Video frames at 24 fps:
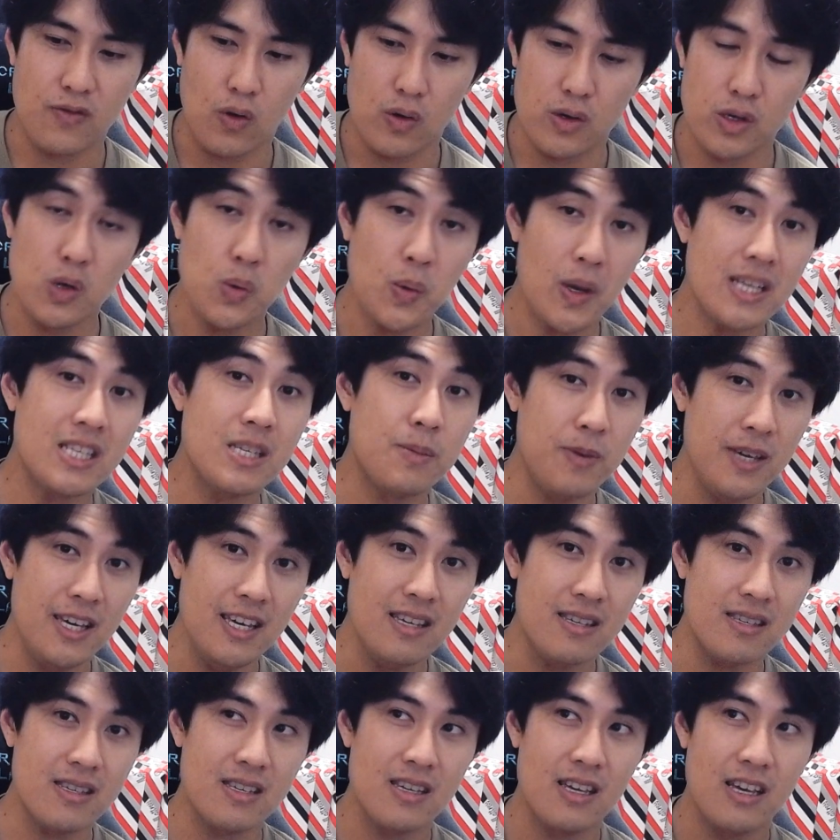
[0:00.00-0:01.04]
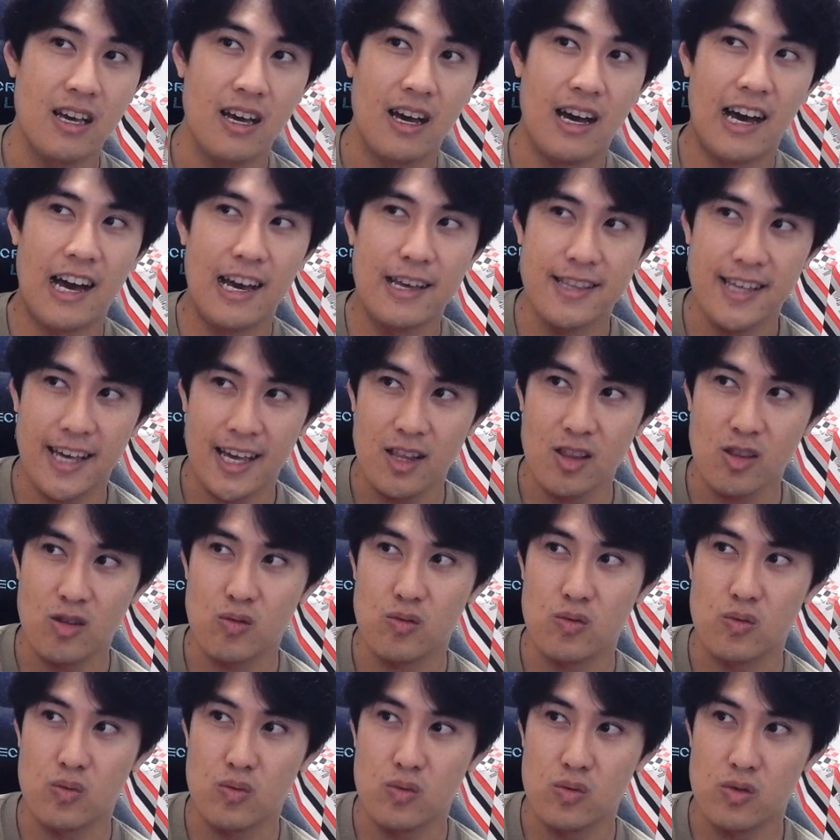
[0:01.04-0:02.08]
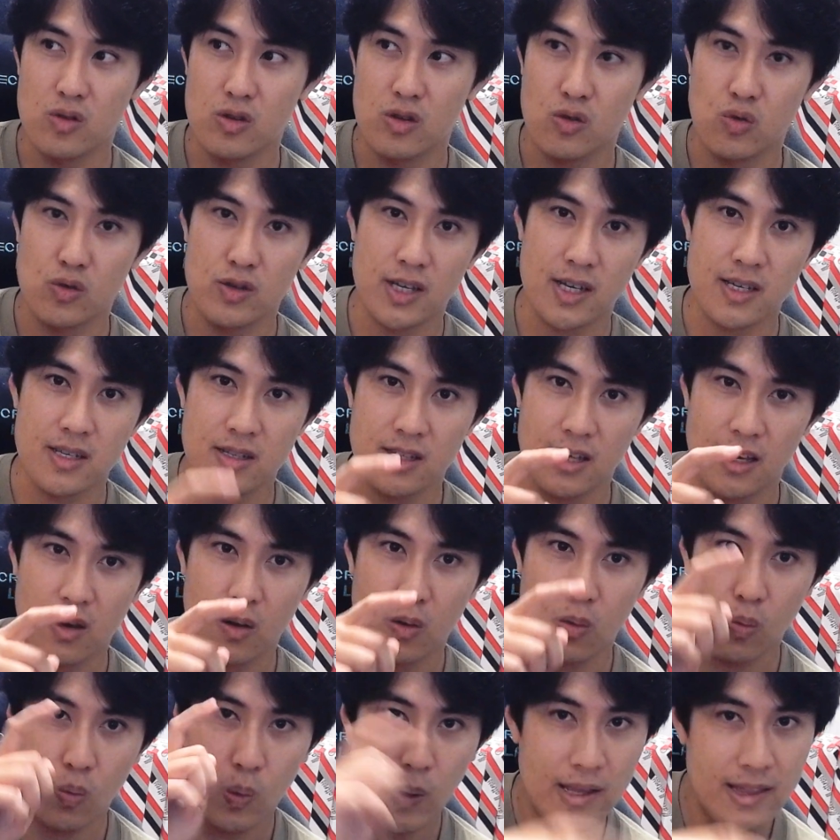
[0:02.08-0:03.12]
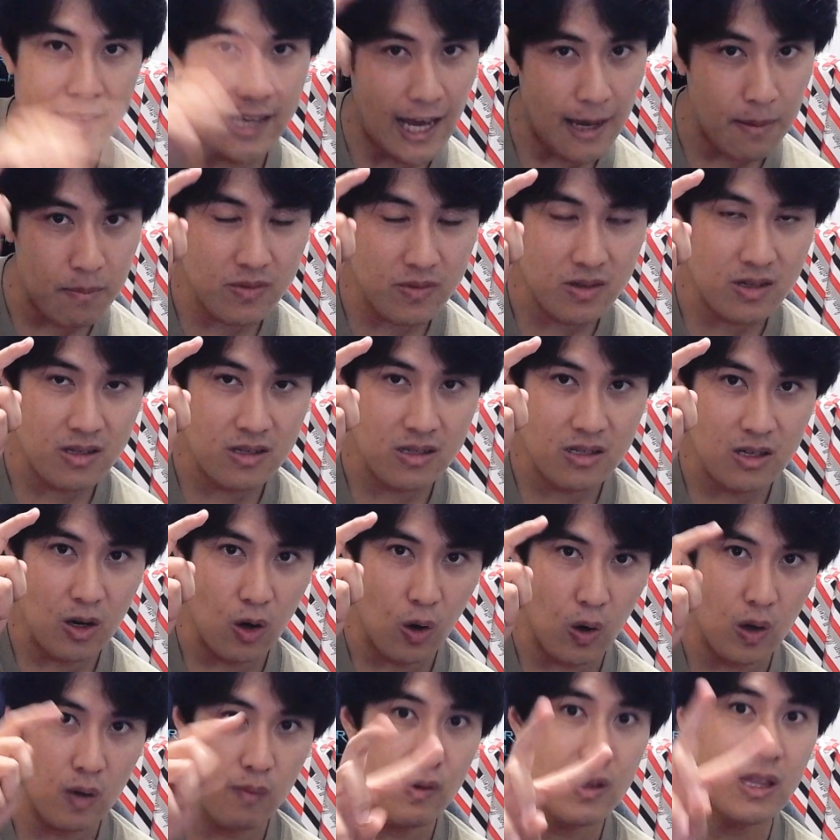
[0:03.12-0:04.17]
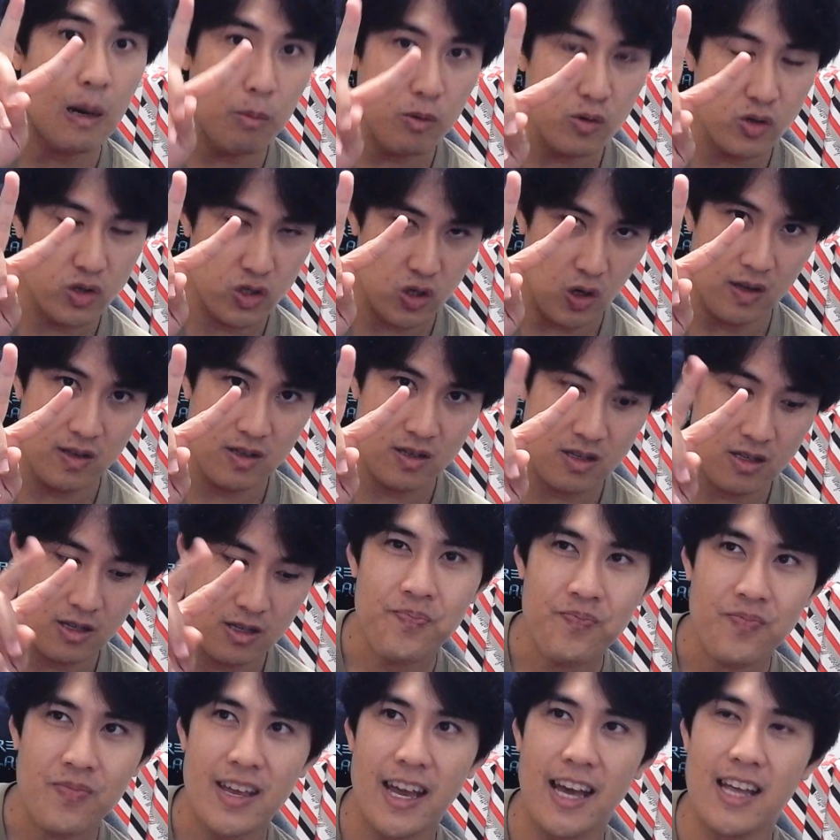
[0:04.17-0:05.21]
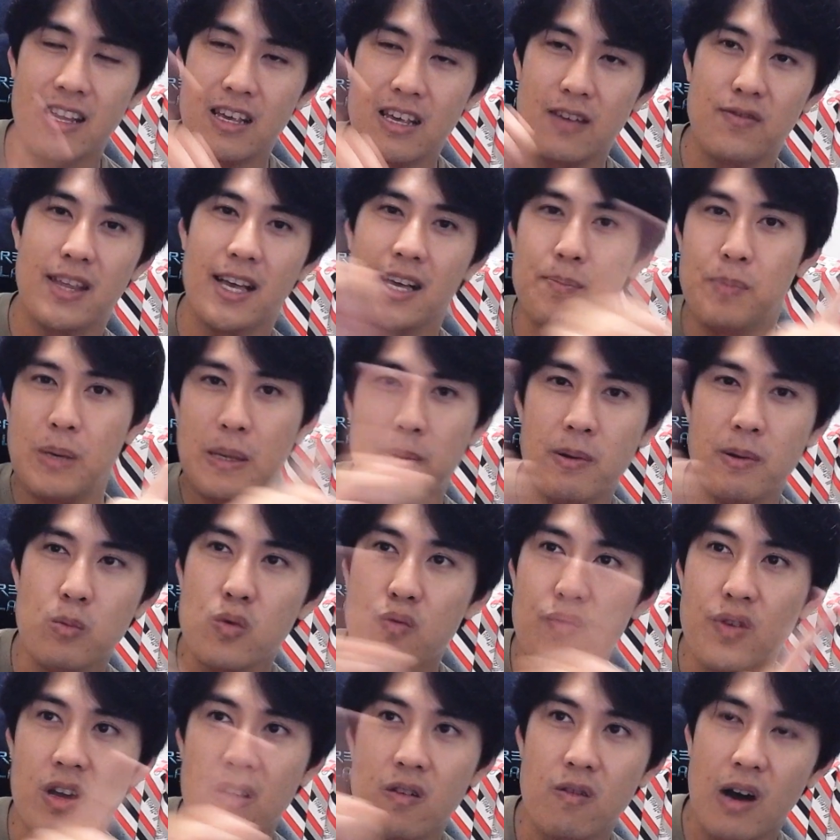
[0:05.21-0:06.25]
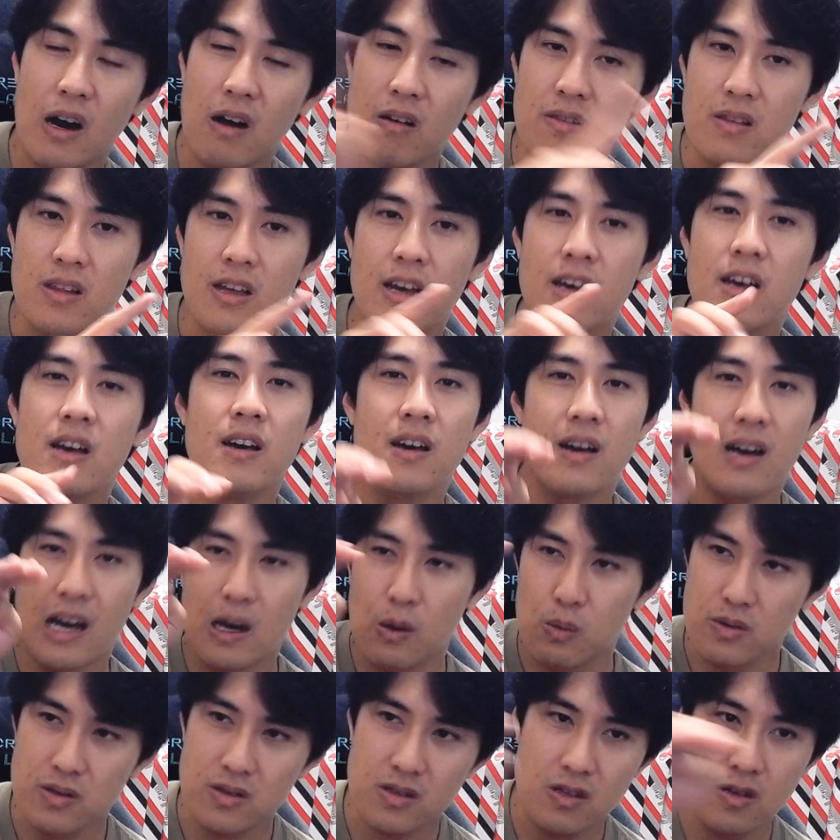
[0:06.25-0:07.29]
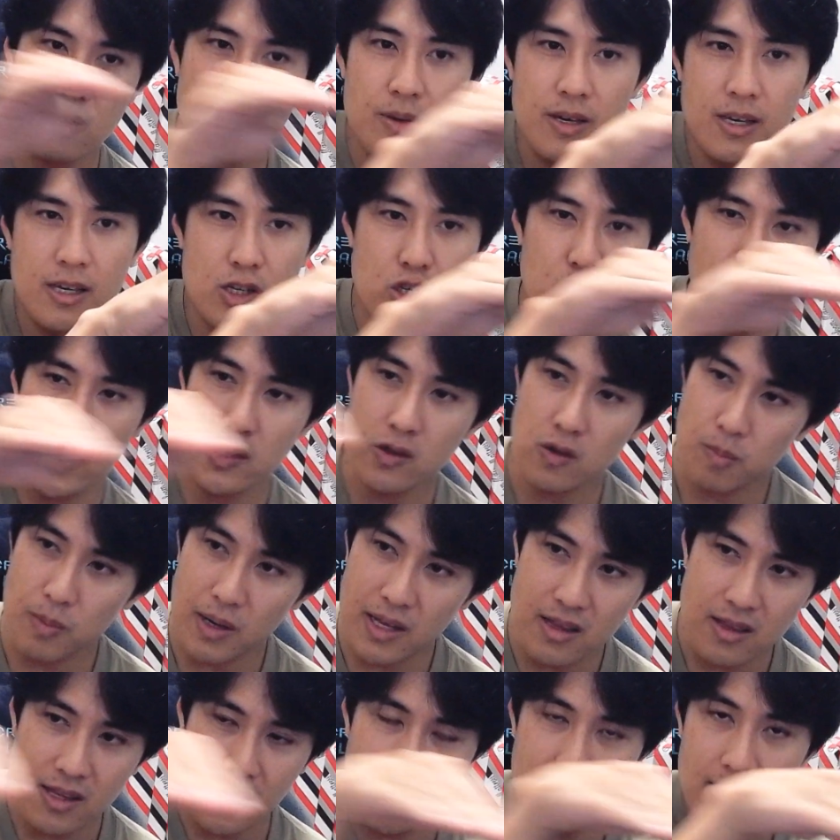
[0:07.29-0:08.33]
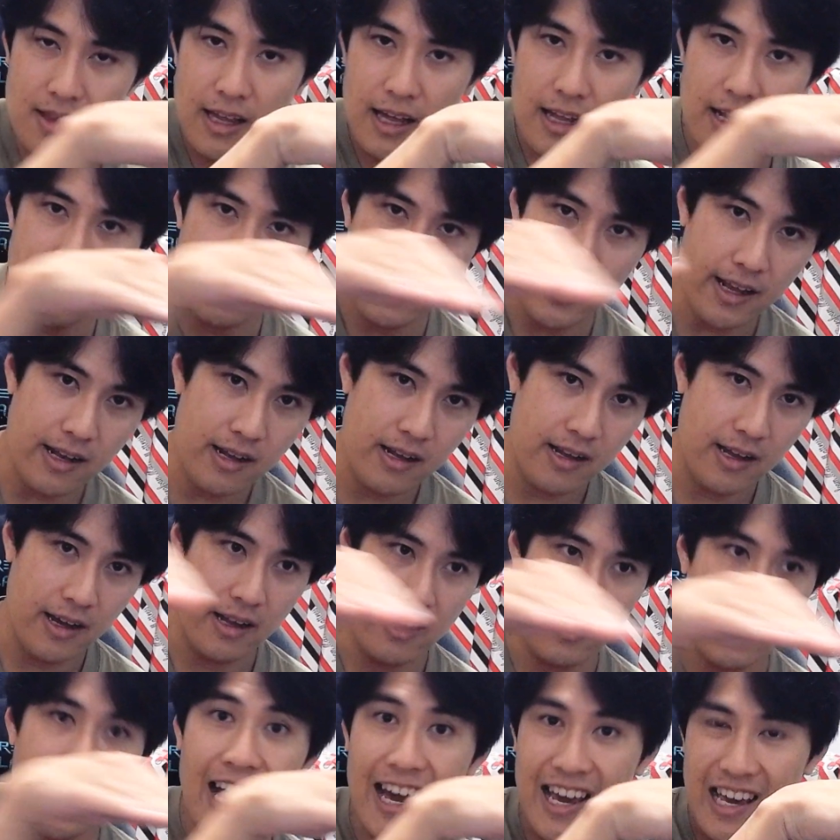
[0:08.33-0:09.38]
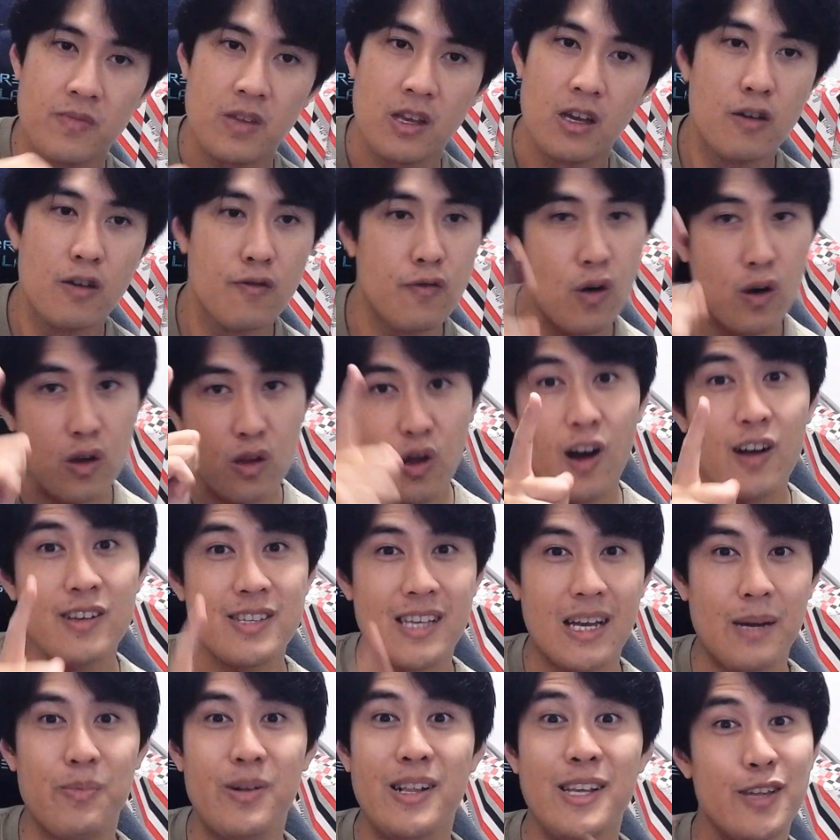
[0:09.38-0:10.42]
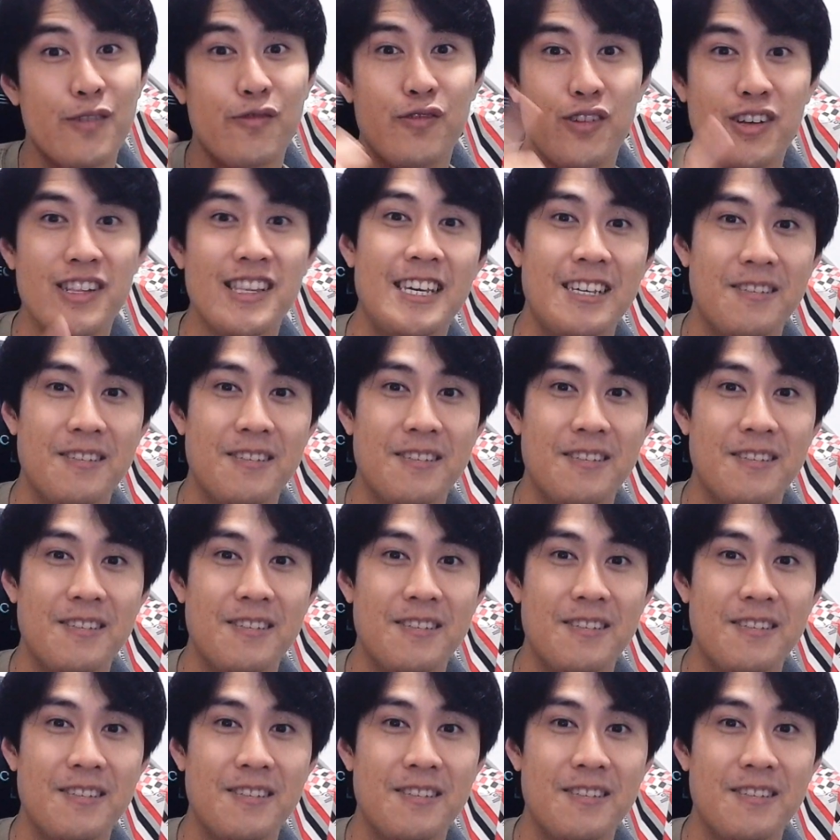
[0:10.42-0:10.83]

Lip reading: USPs, I tend to just take one taps or even double shots. And if there are people moving around, I would still be trying to maintain that height. For Glocks, I play differently.